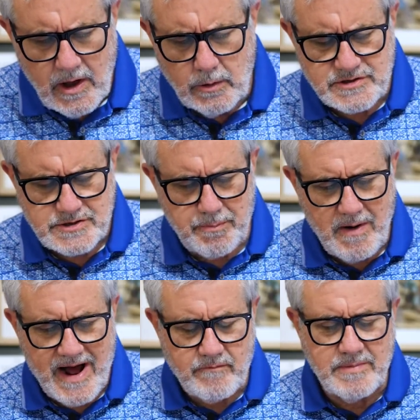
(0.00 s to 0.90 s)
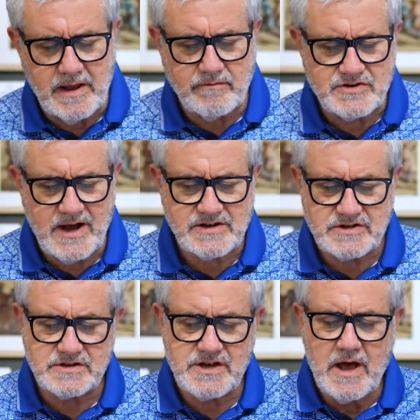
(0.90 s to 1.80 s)
who has deprived me of
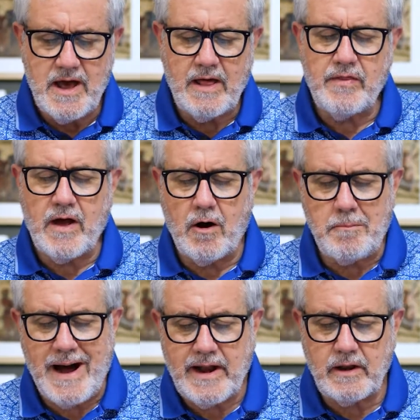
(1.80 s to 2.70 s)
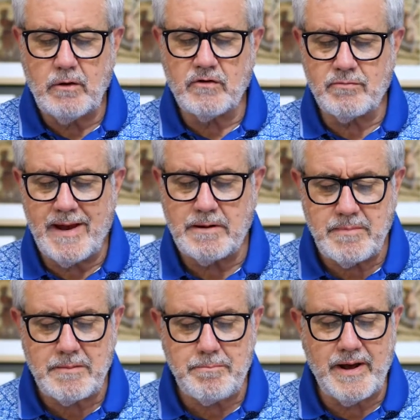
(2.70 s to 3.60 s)
justice, and the Almighty who has made
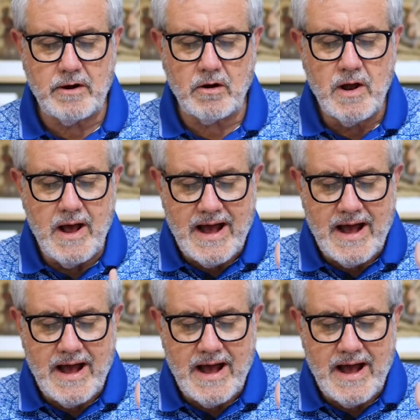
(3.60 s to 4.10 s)
me bitter,